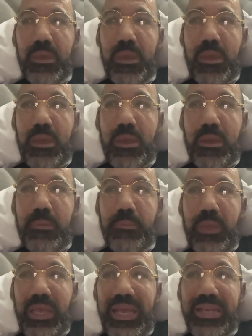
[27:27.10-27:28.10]

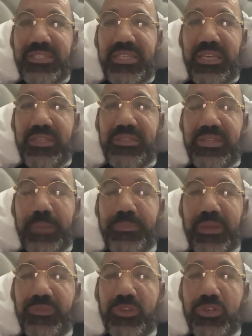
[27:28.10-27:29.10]
As he stepped
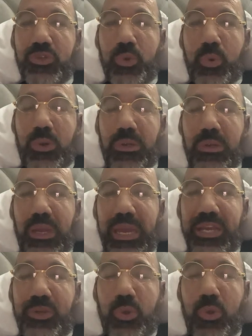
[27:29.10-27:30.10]
out the door,
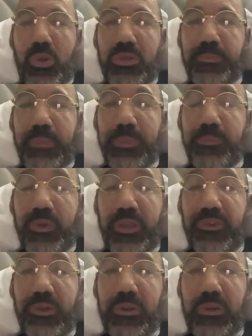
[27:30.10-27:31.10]
I called my
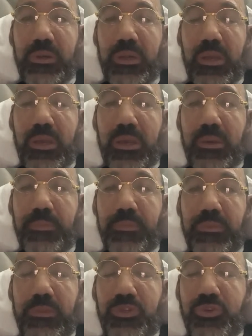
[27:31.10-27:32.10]
brother.
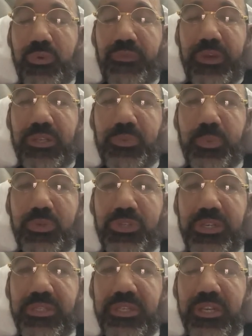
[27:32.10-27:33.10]
The two of us were
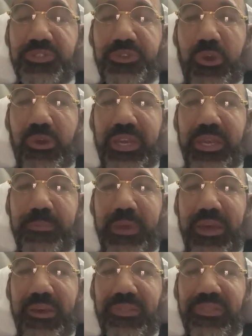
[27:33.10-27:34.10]
just talking
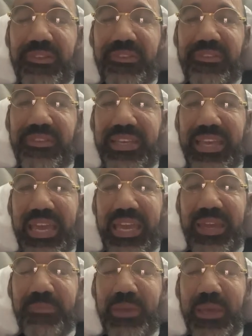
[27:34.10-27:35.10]
about the
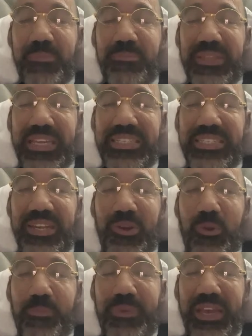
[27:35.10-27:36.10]
game, placing
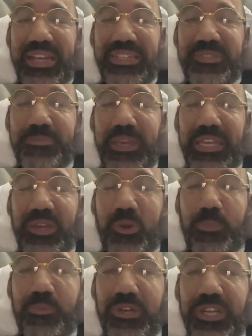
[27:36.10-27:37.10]
our bets, making
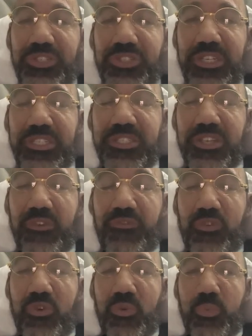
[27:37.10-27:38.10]
our predictions
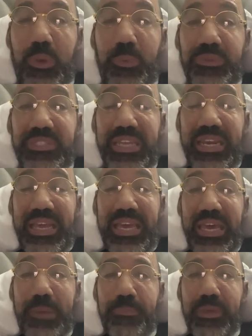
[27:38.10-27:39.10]
for what was going to
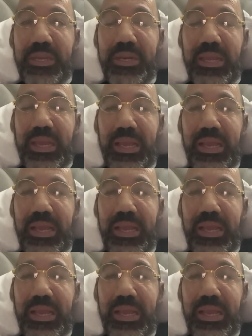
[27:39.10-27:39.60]
happen.